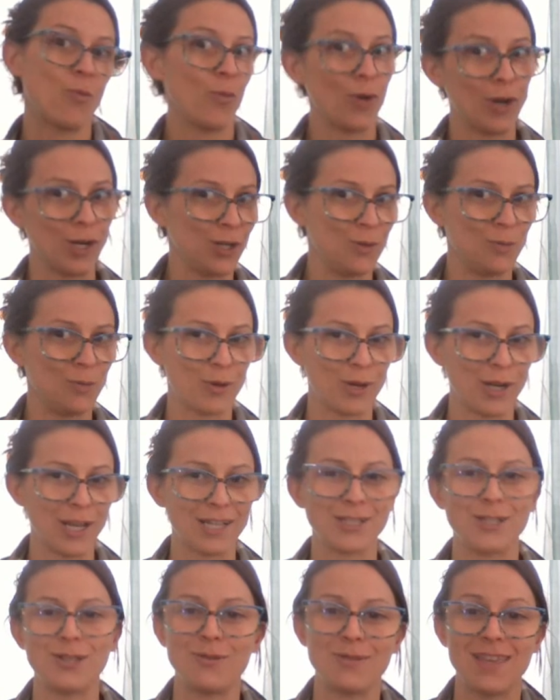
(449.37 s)
What do you
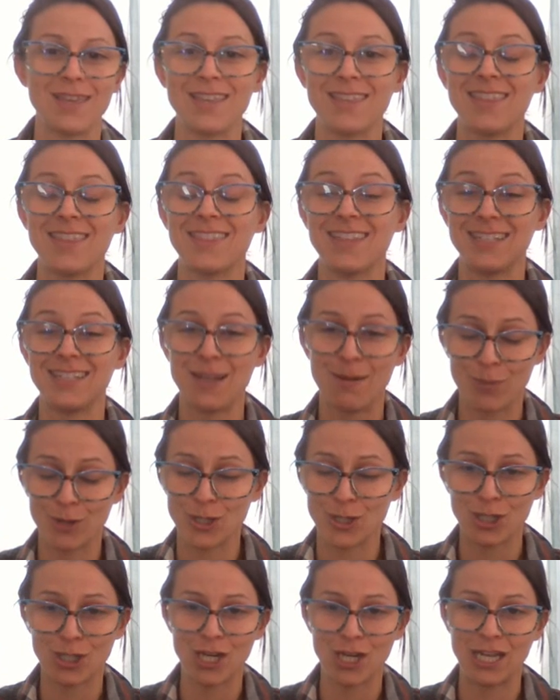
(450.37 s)
predict? Do you think that the
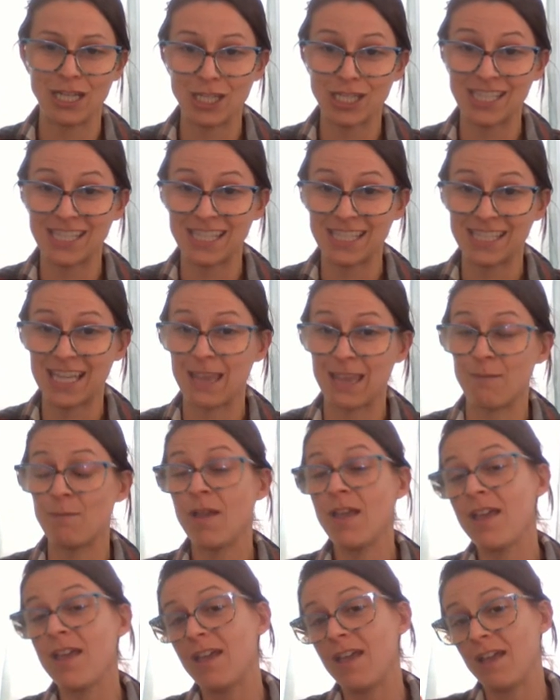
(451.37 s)
temperature change is the same
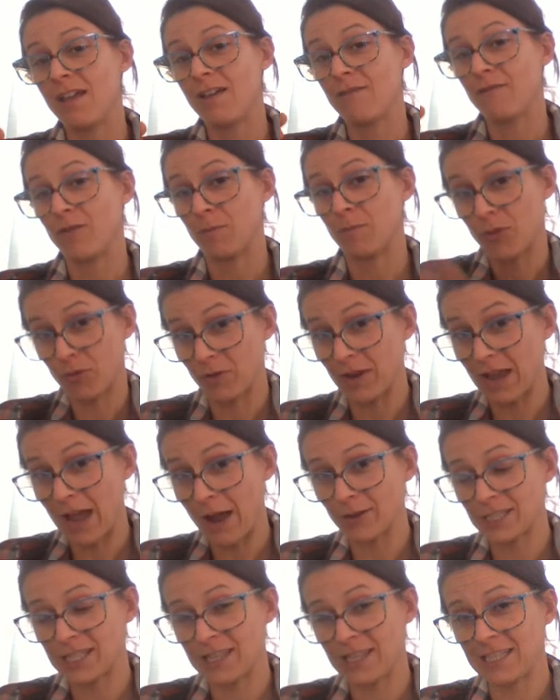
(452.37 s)
from 3
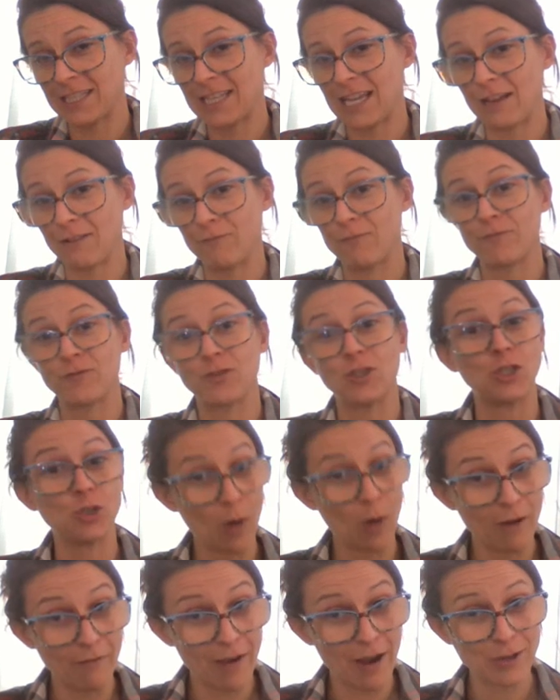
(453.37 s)
hours in the day to
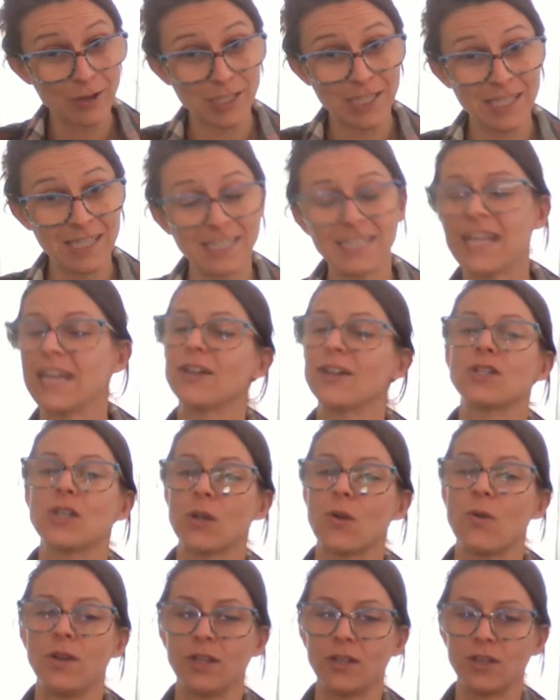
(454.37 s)
12 hours in the day, or is
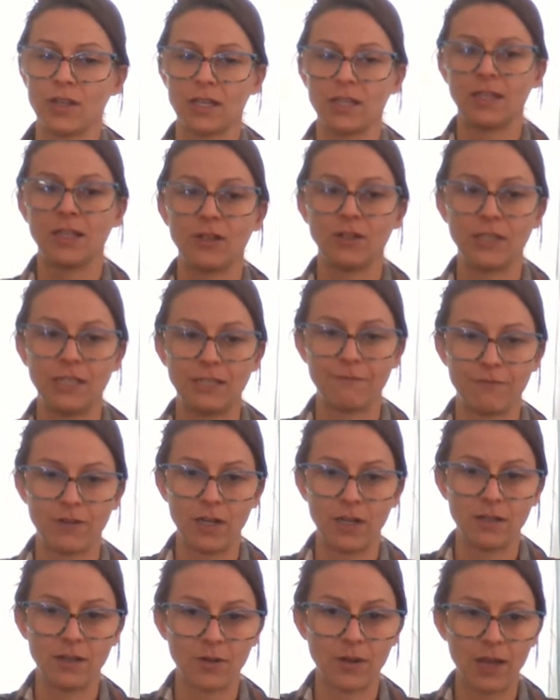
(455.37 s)
it going to look a little
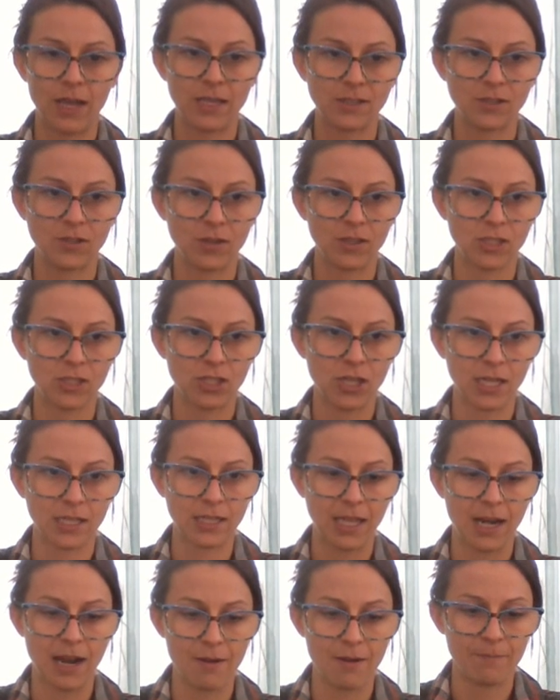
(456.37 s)
different? Okay, so let's check
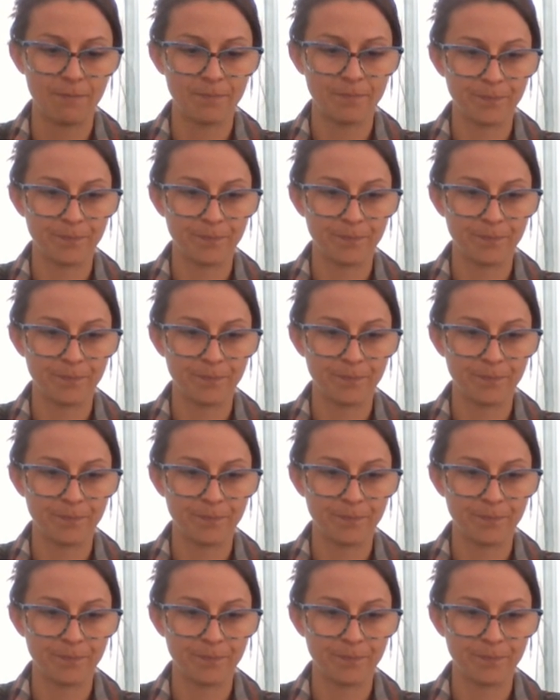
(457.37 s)
that out.